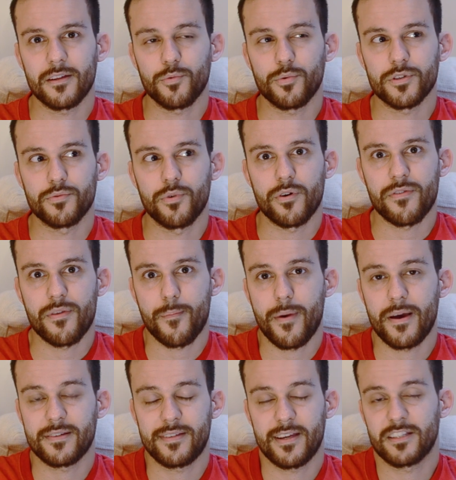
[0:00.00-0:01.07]
it was one of the
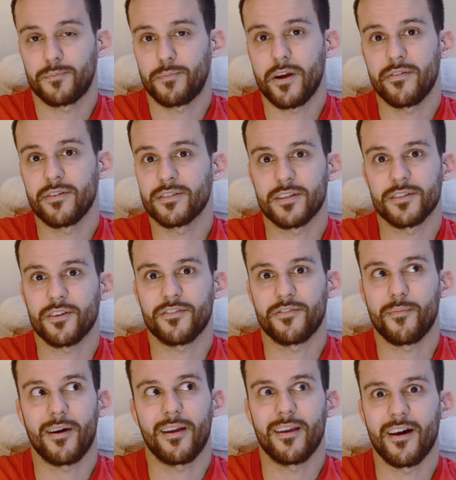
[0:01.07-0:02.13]
best experiences of
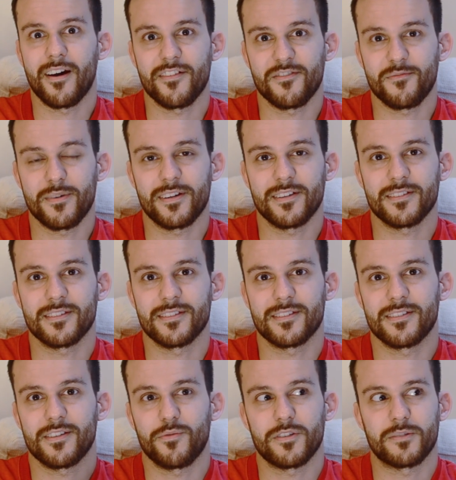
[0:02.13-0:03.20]
my life
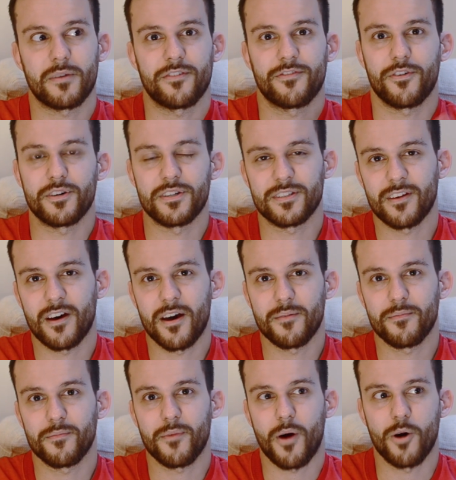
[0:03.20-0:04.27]
because it was my first
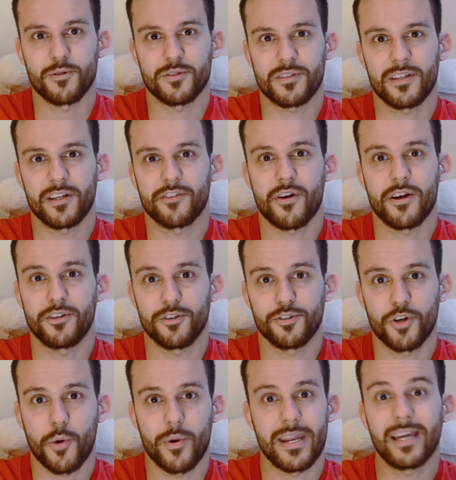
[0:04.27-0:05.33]
time hosting a radio
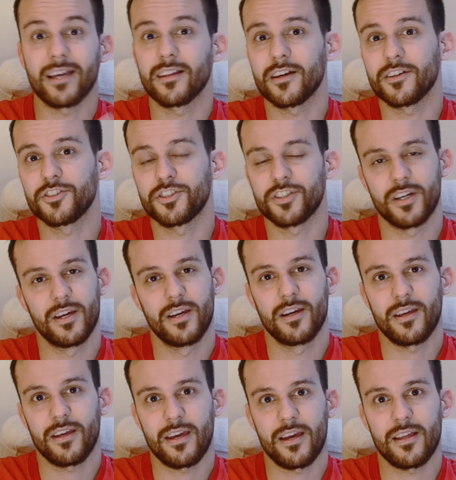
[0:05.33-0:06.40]
show in English.
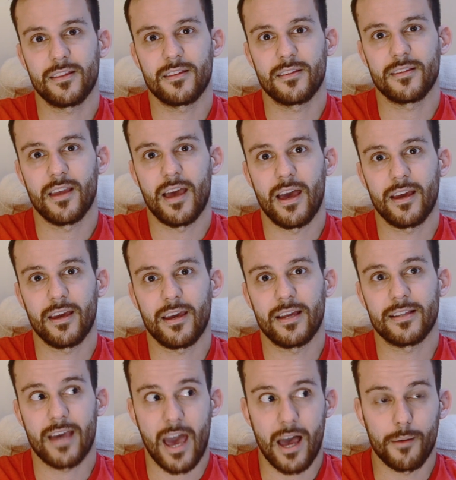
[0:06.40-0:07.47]
It
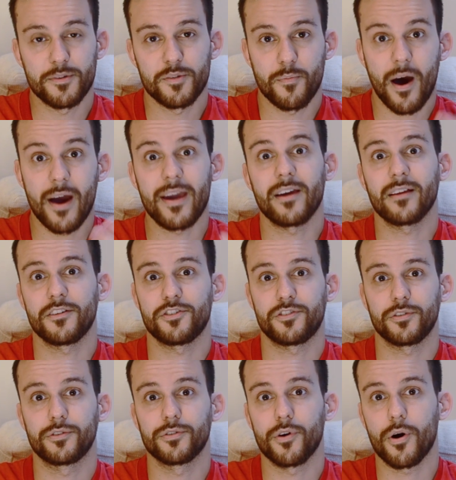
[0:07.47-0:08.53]
it helped my English
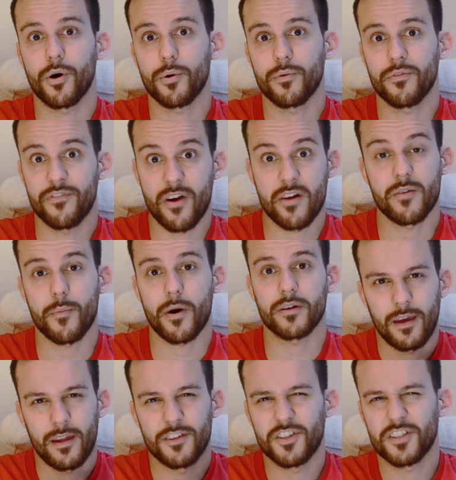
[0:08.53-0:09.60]
to grow very much,
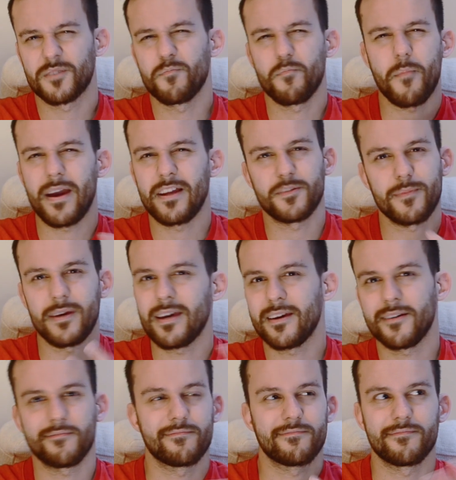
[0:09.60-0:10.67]
and it just made
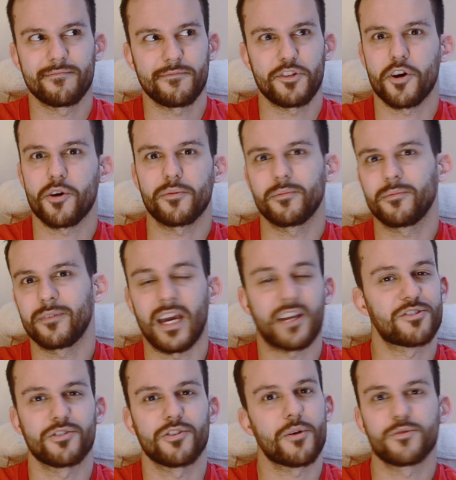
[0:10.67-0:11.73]
me, you know,
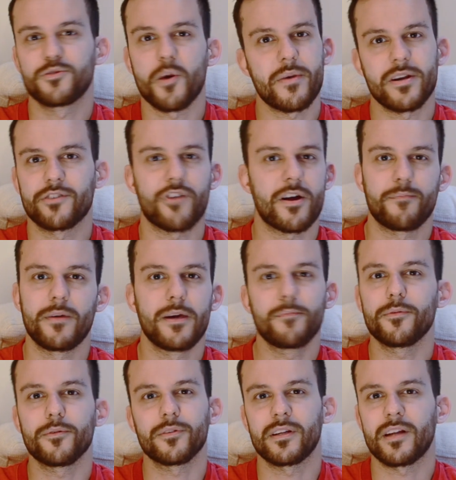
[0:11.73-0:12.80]
get to know so many great
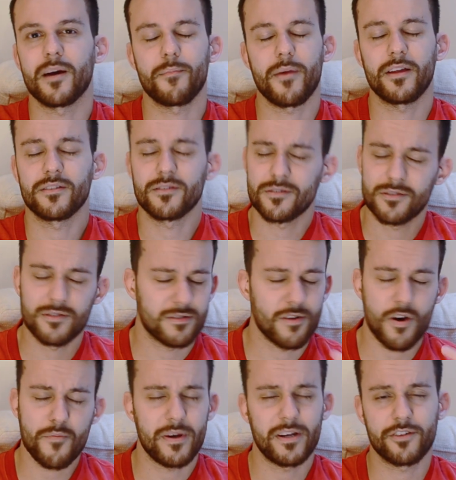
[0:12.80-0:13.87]
people, and I made
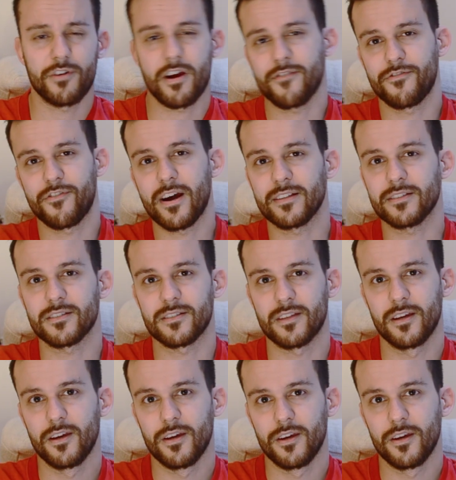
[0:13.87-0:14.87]
so many great friends